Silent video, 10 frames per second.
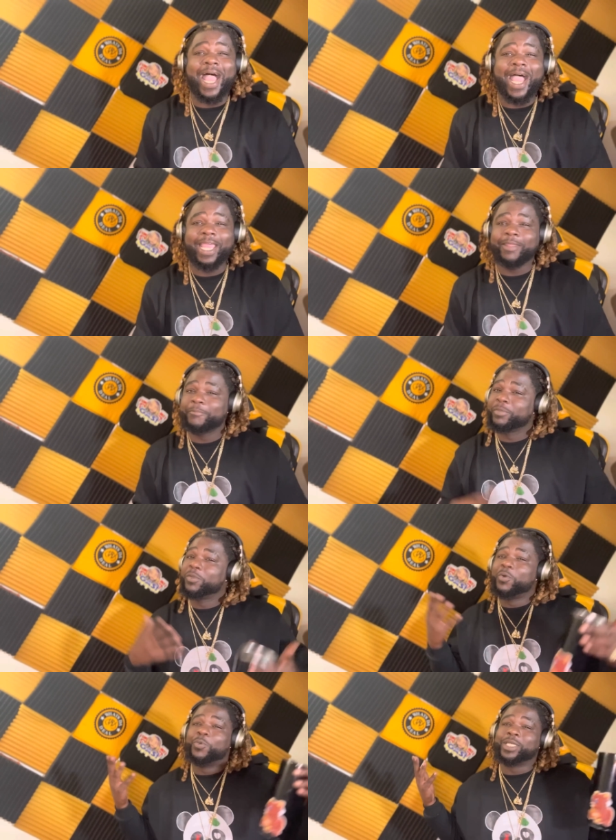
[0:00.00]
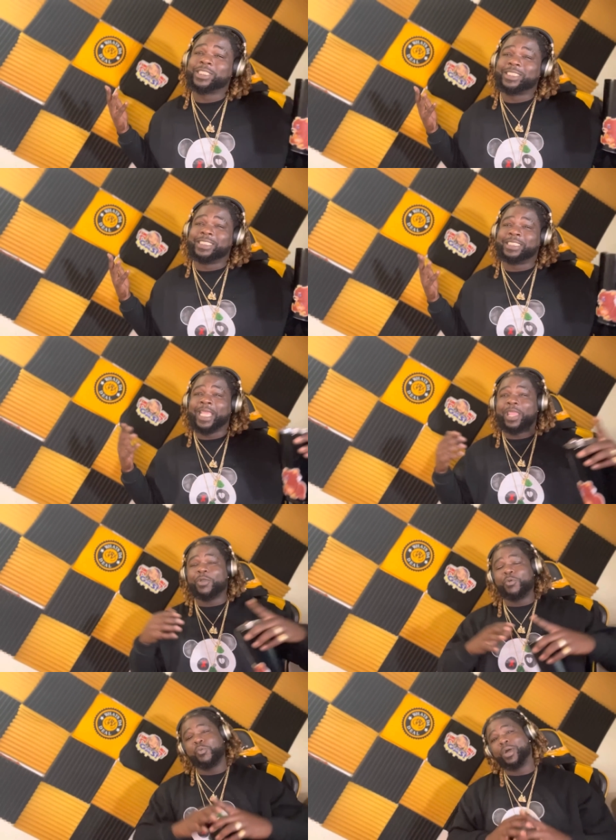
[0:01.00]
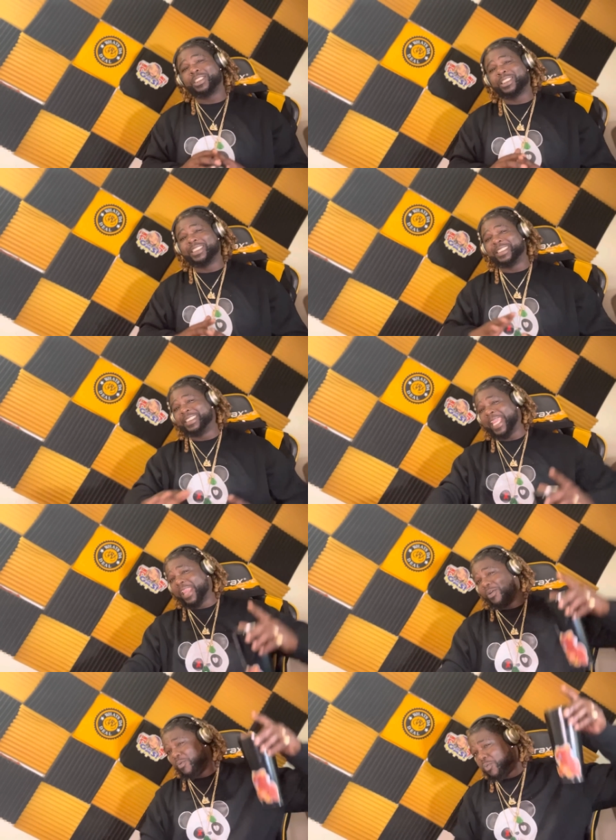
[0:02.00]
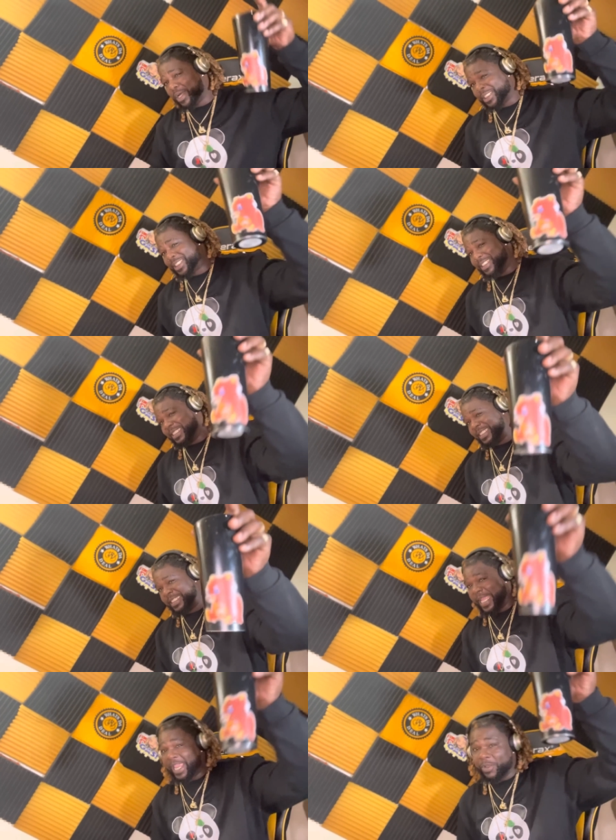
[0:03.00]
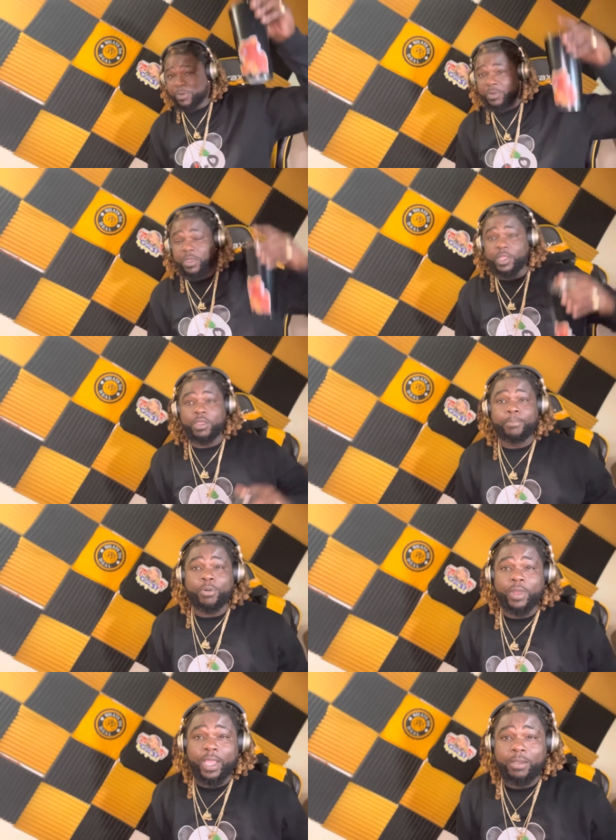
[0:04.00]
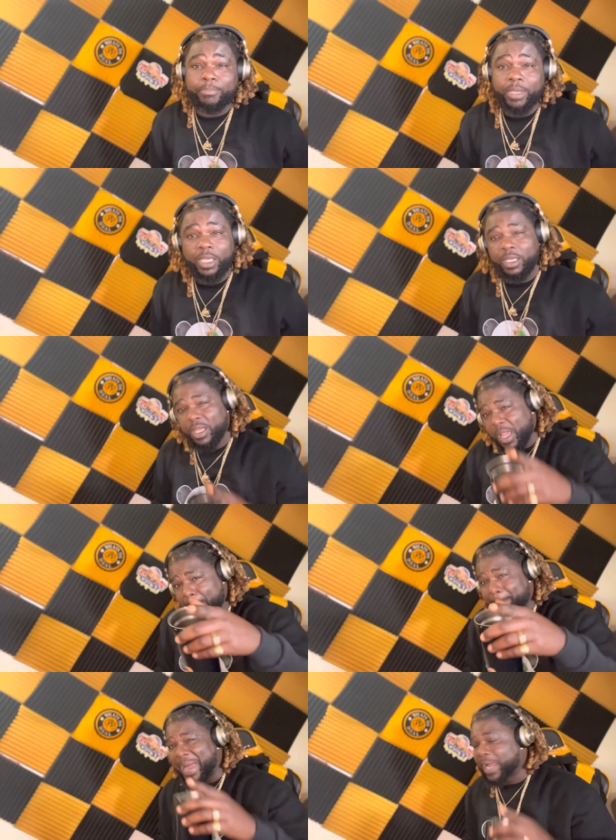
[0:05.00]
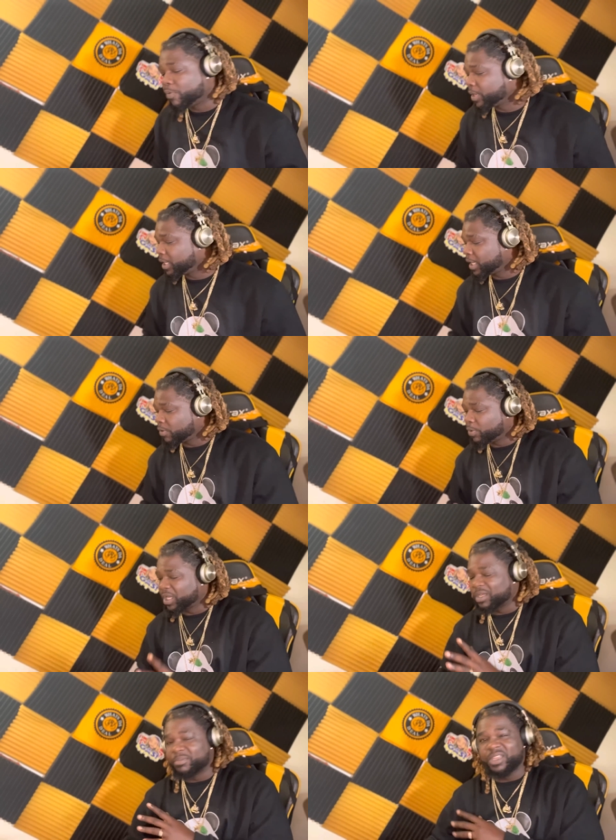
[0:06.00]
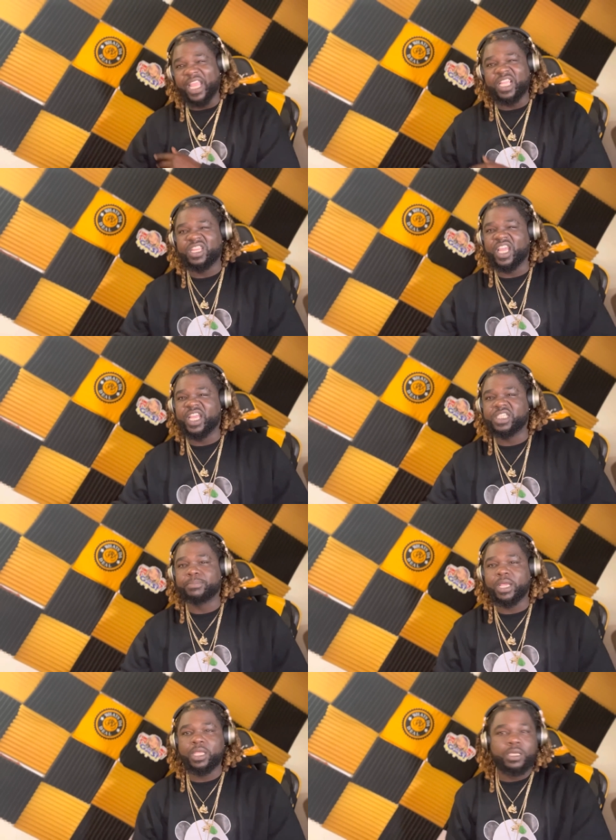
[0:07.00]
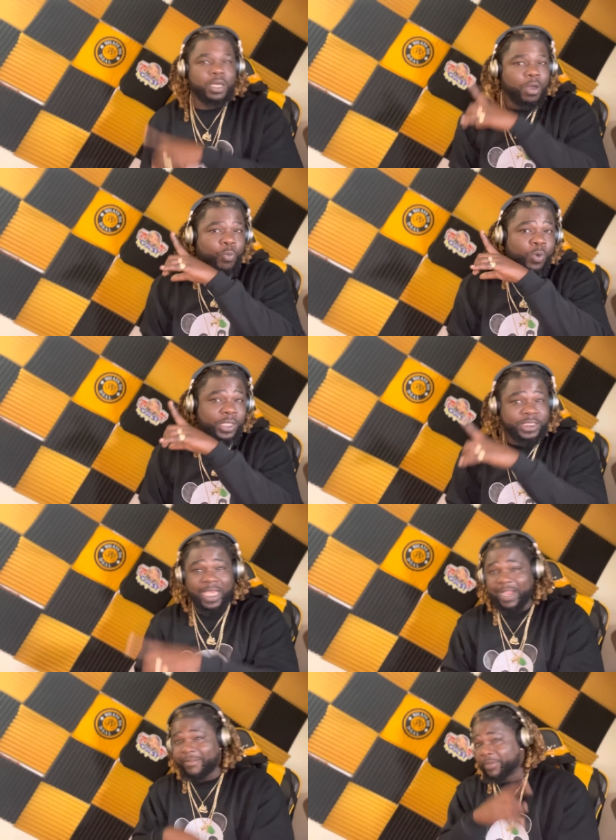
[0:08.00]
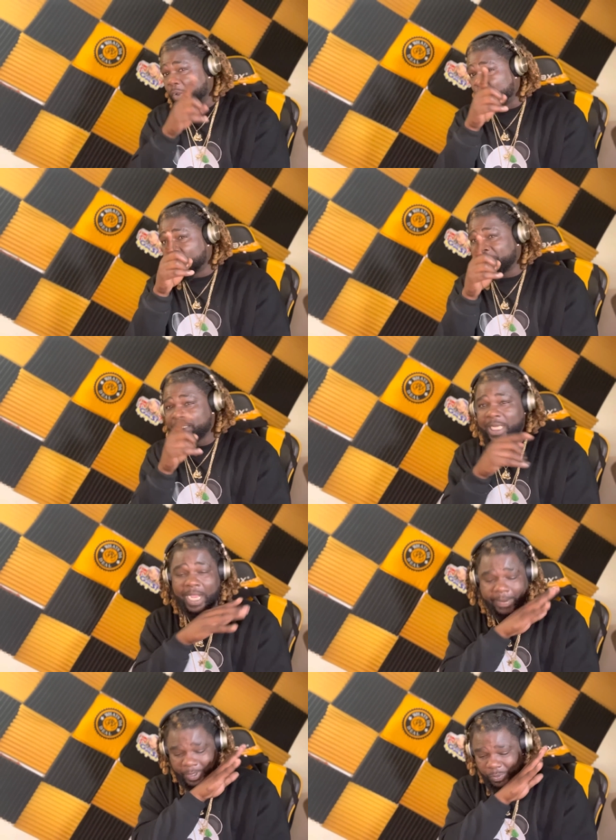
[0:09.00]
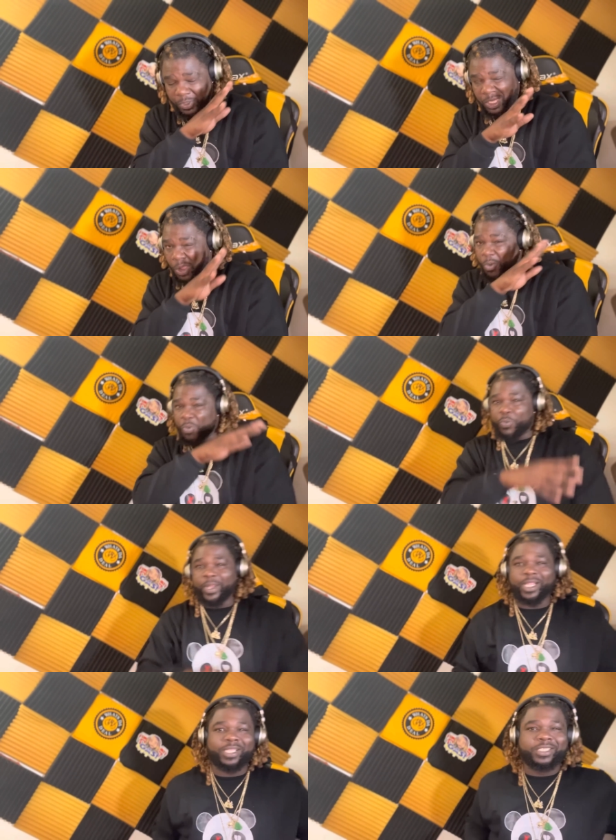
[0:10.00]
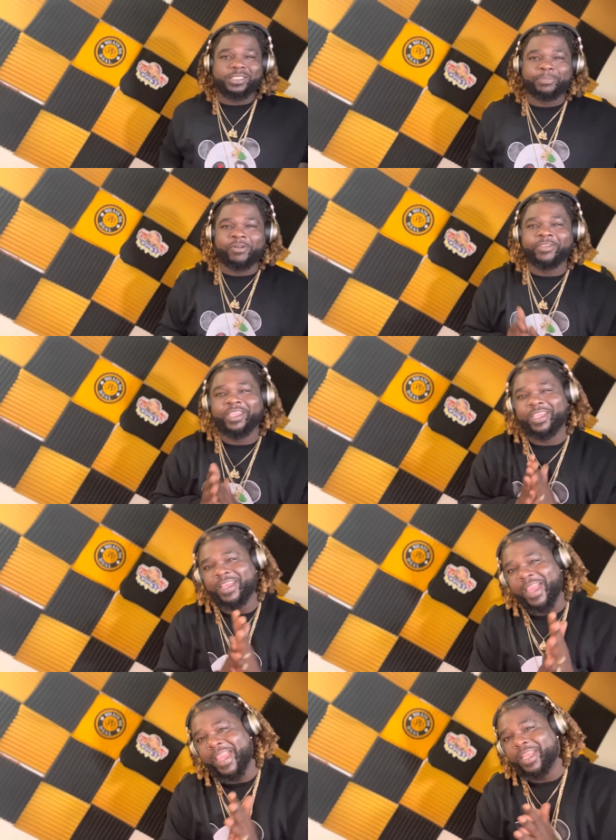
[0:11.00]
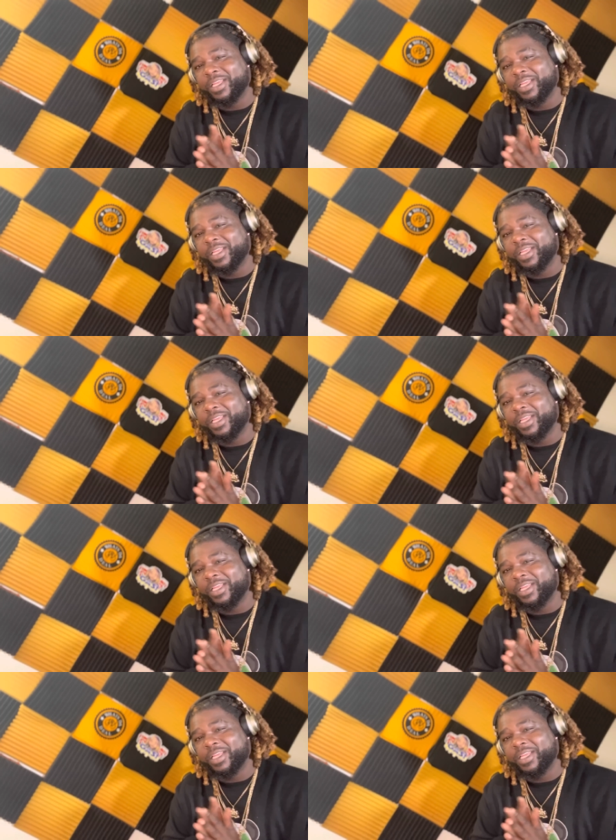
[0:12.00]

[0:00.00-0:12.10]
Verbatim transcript: hey, what's the deal? What's the deal? What's the deal? Your boy LB back with another one of them thing things, man. One time for the one time. You know what it is over here, huh?